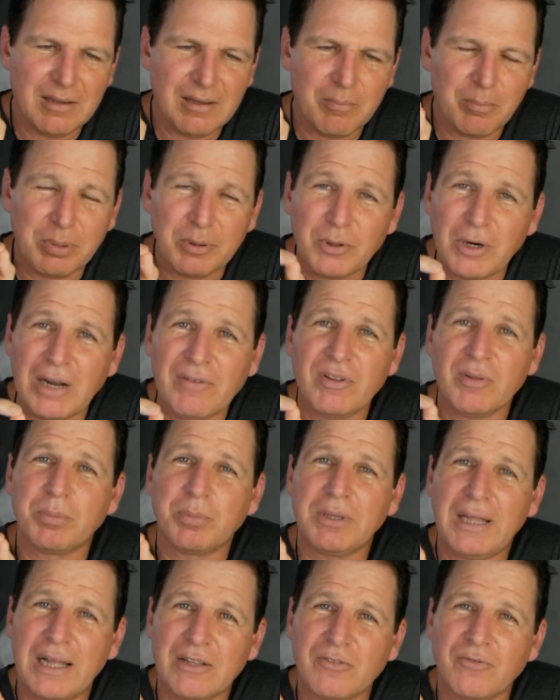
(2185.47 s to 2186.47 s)
private
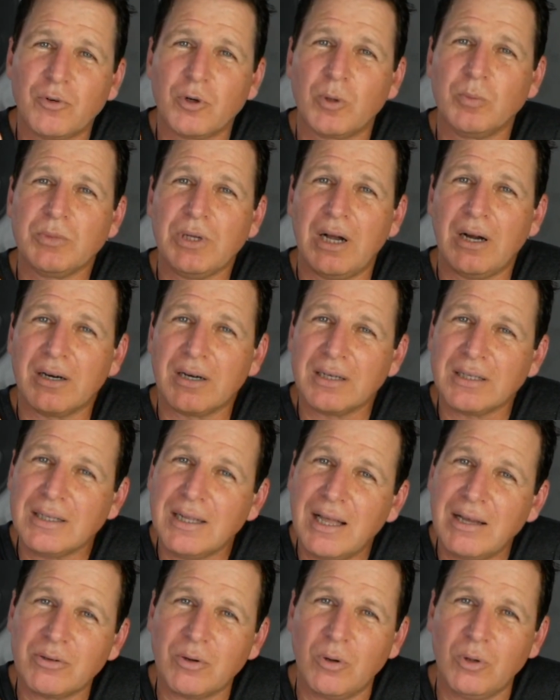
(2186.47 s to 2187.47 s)
platforms are
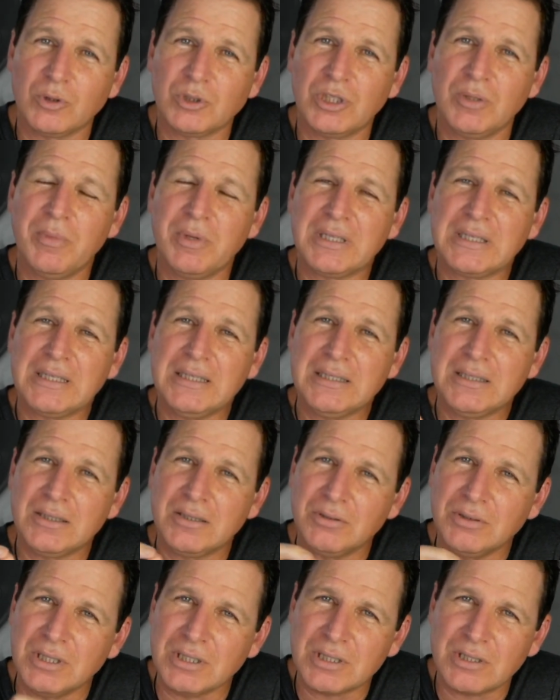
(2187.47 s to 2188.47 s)
allowed ultimately to
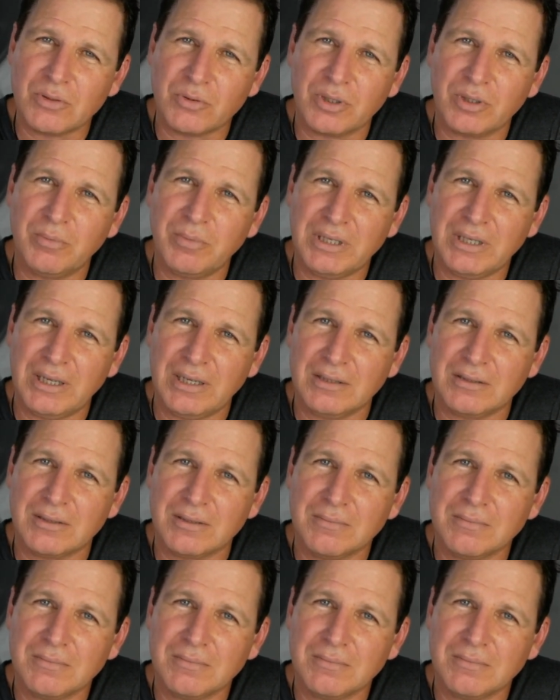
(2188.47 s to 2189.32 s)
discriminate.